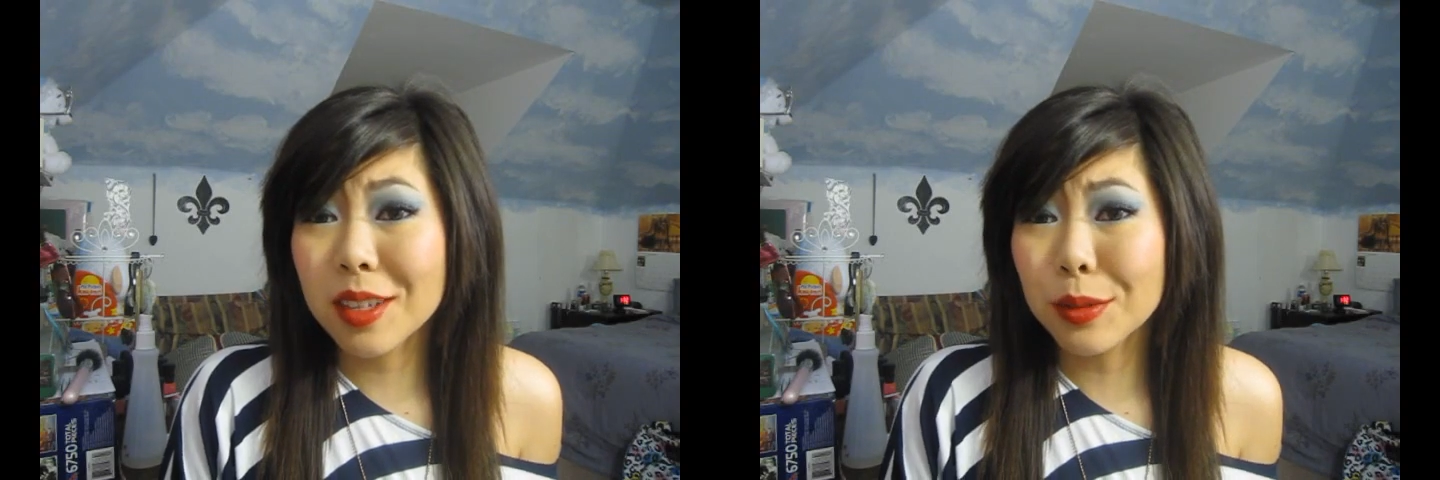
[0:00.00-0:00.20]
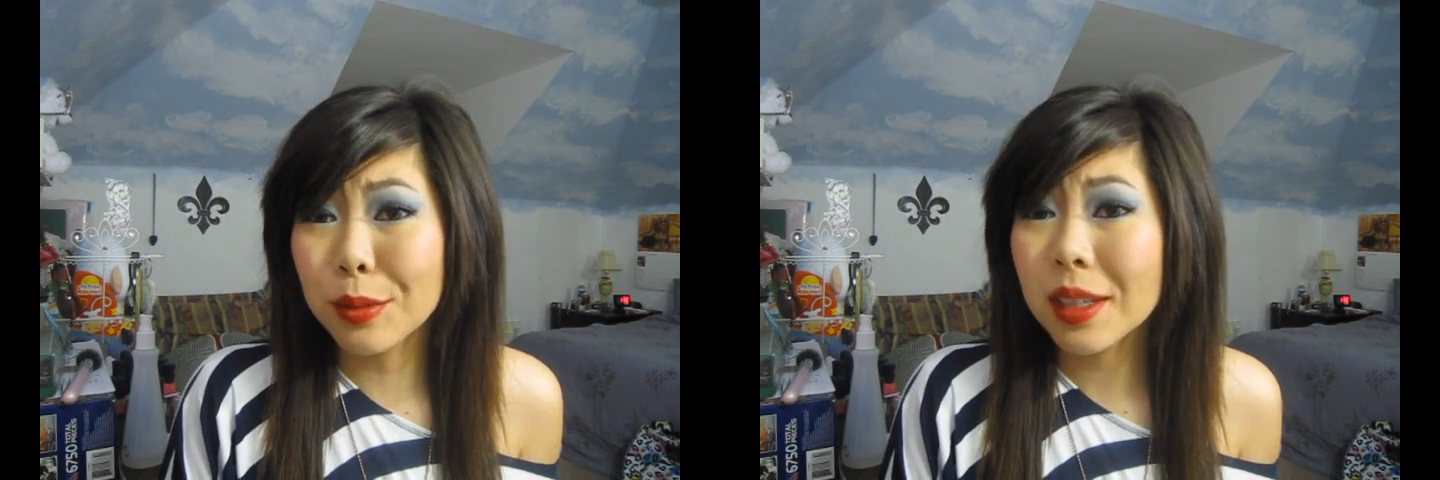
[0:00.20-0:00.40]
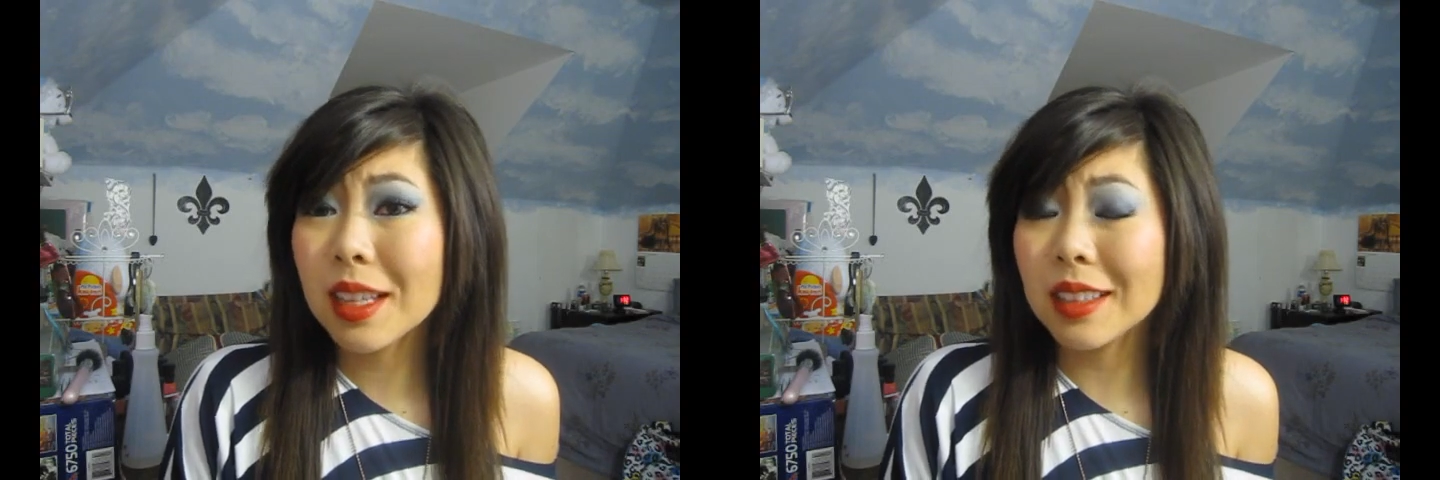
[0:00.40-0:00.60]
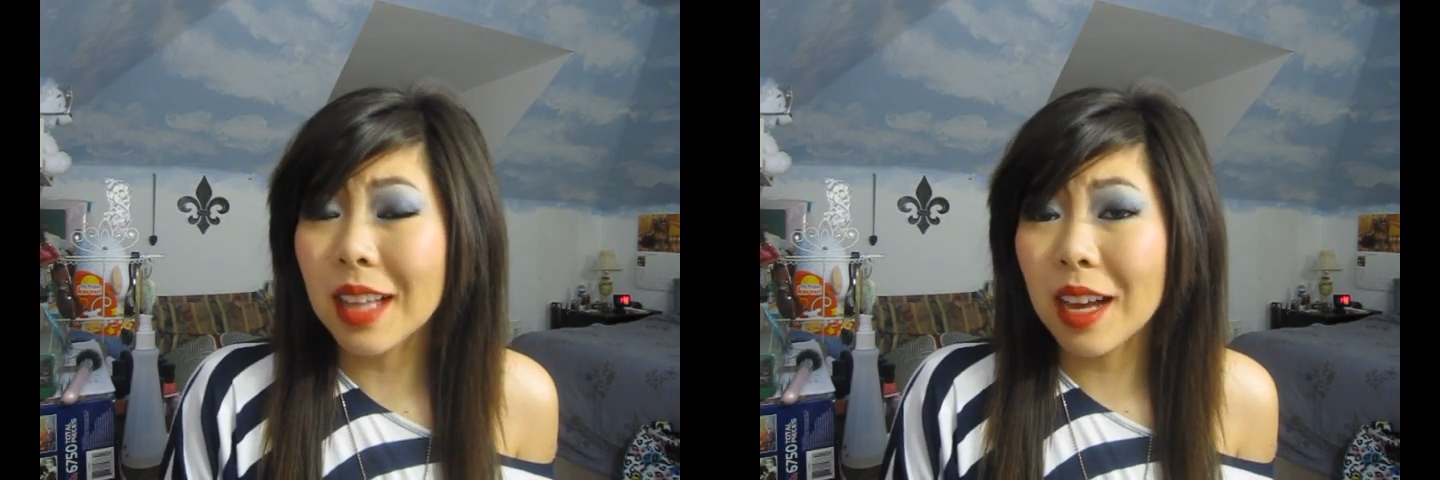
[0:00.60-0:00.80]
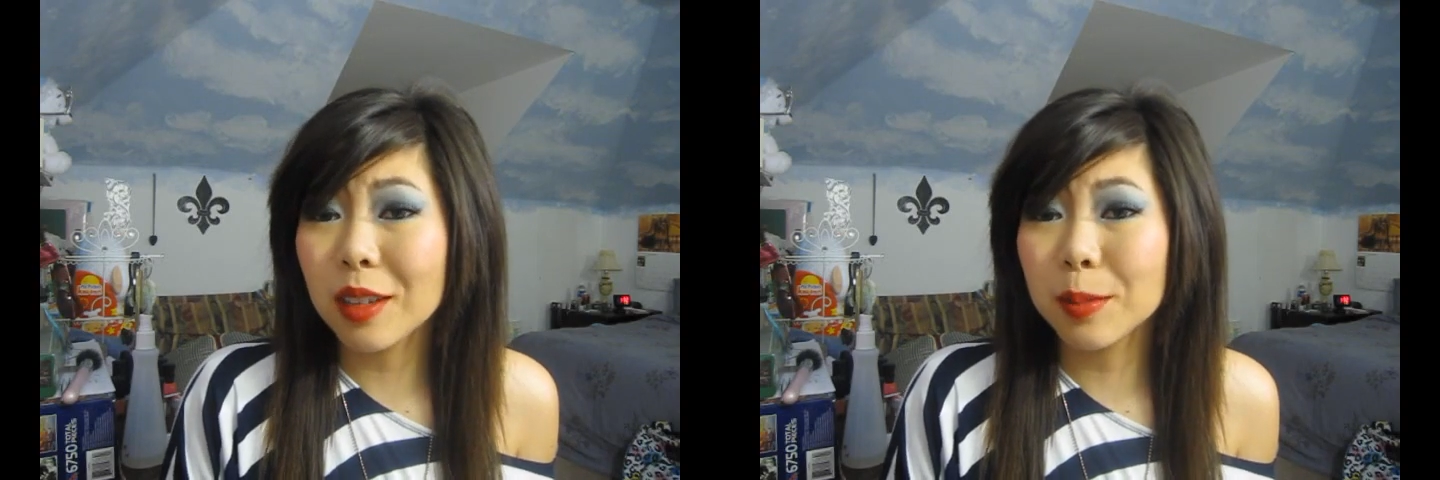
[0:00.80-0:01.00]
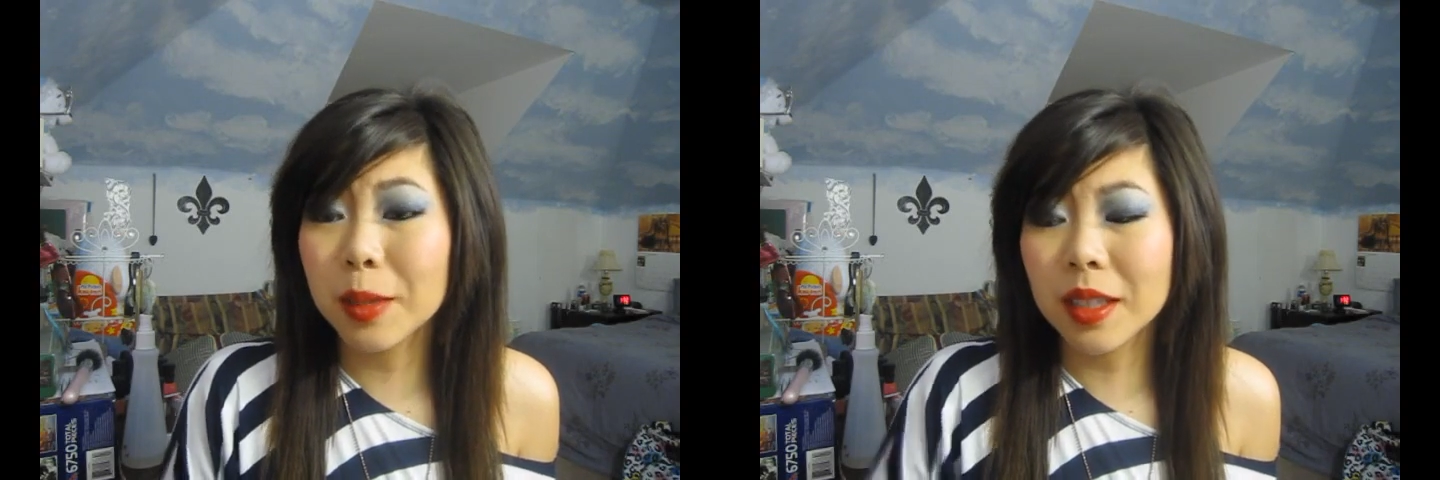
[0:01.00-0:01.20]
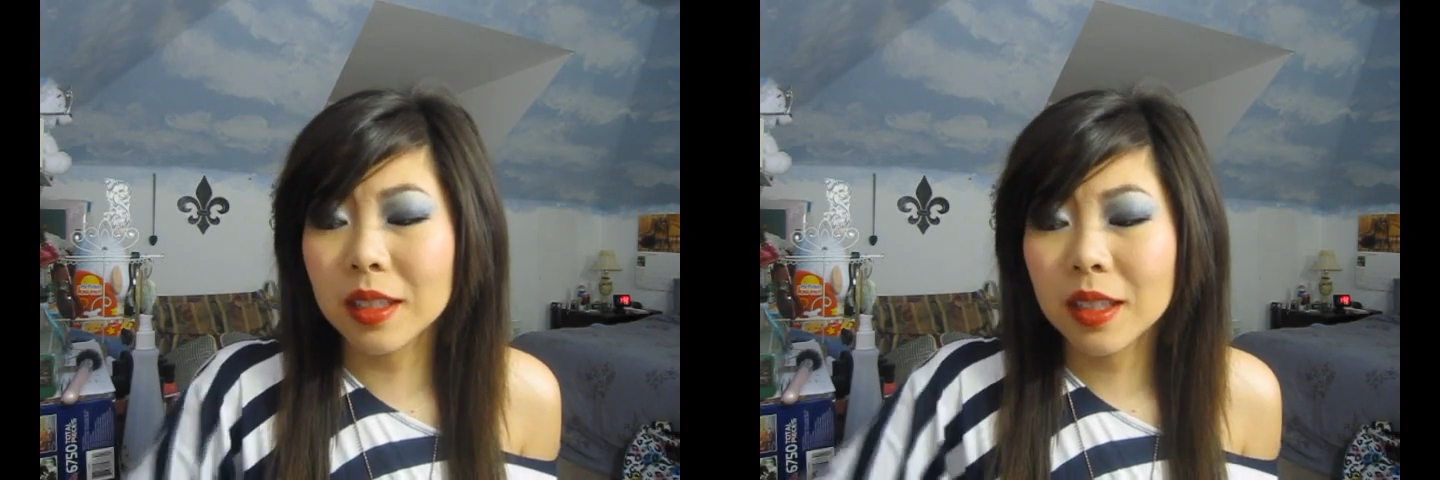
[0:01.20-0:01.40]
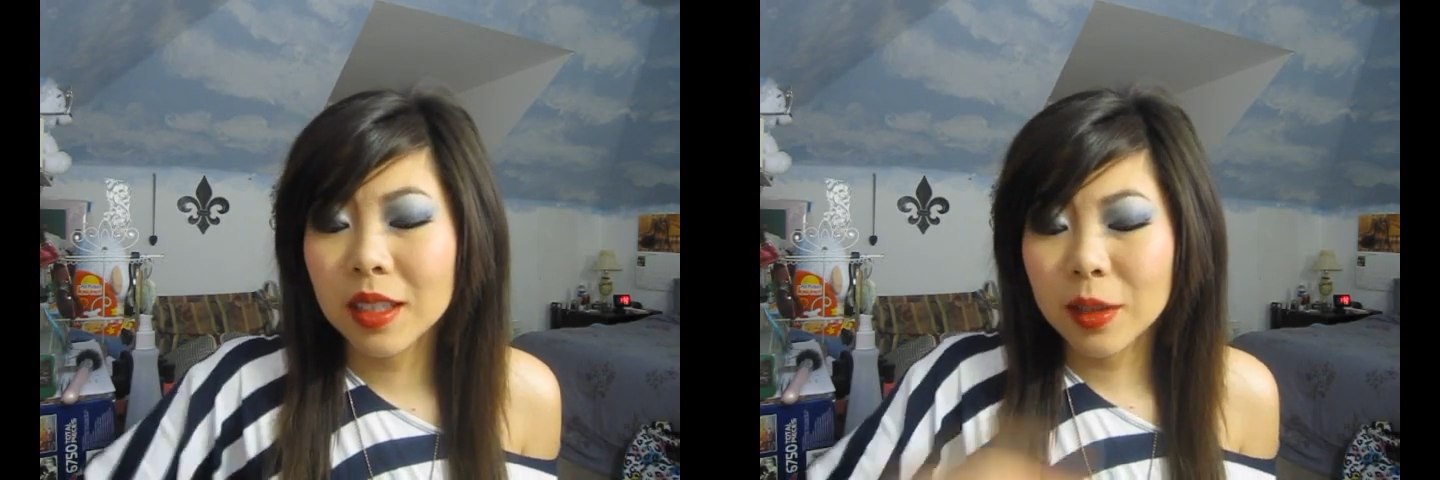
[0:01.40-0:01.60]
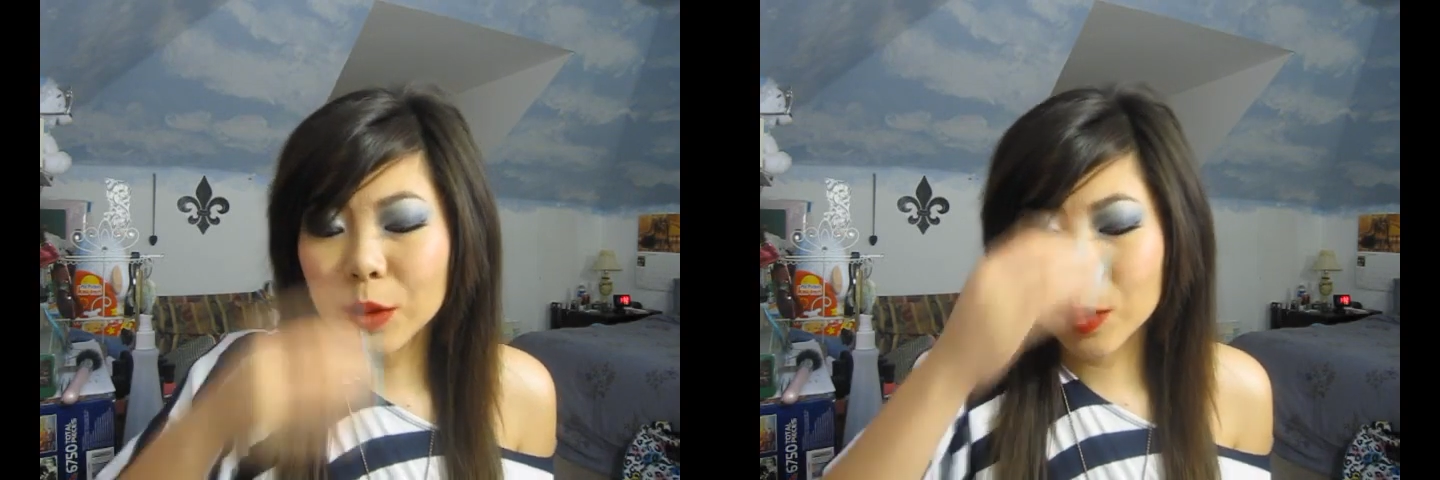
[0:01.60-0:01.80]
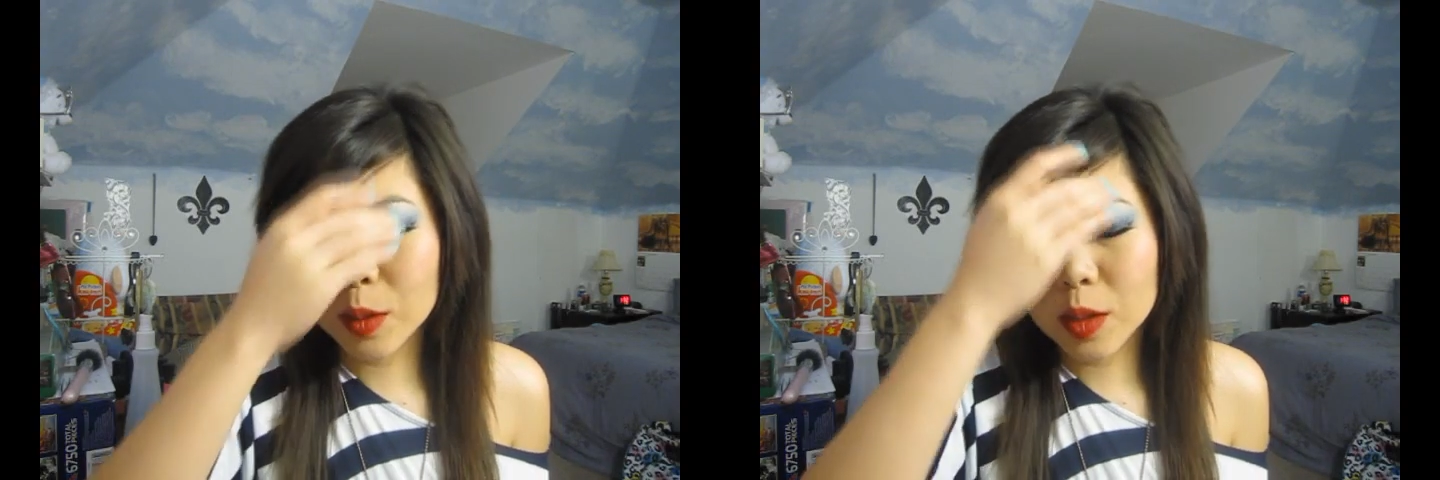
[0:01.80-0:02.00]
It's really loud but
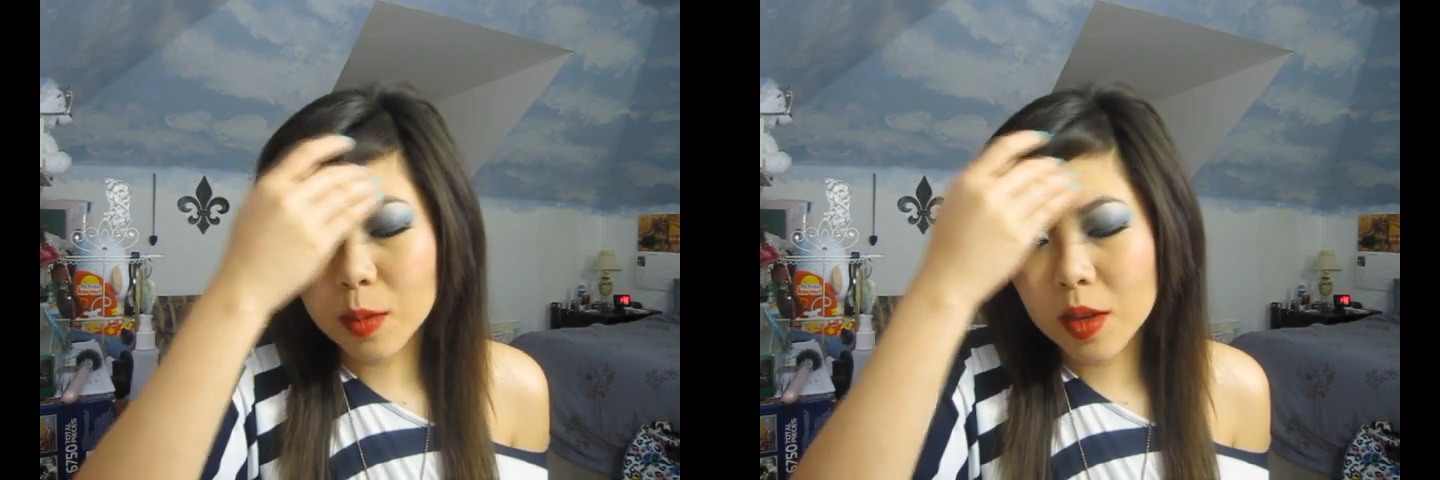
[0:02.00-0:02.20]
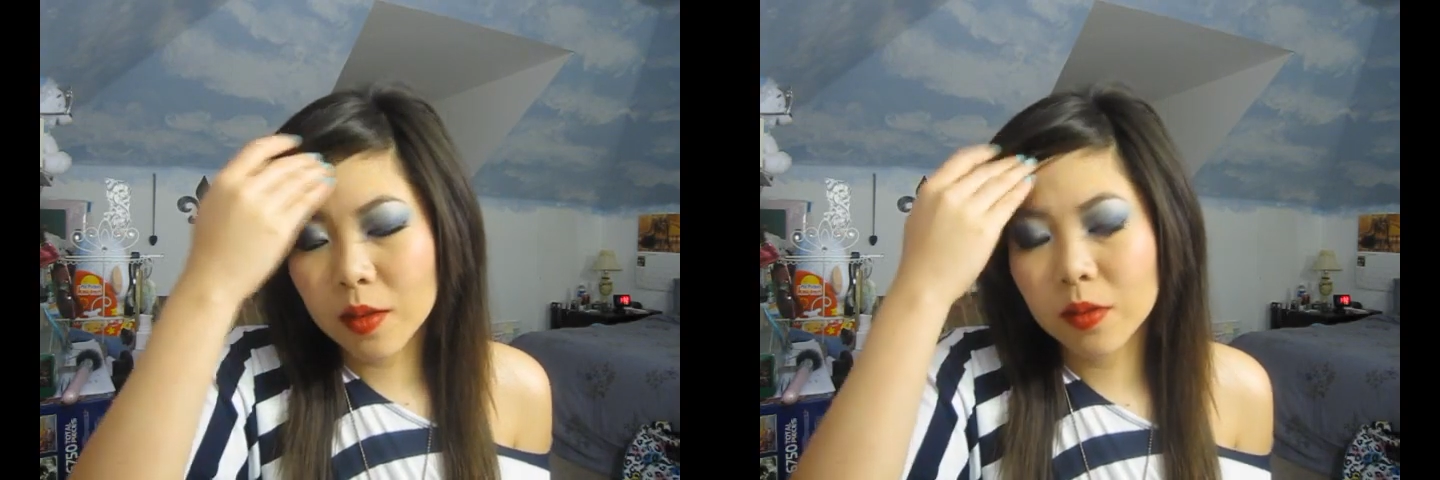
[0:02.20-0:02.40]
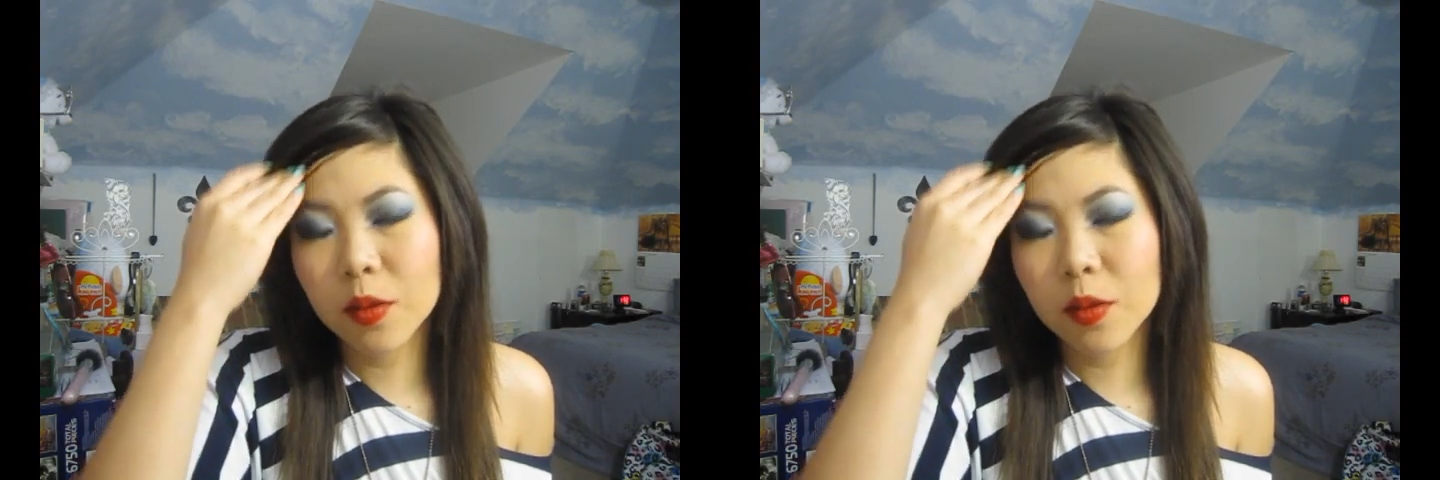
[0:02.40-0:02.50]
it was supposed to be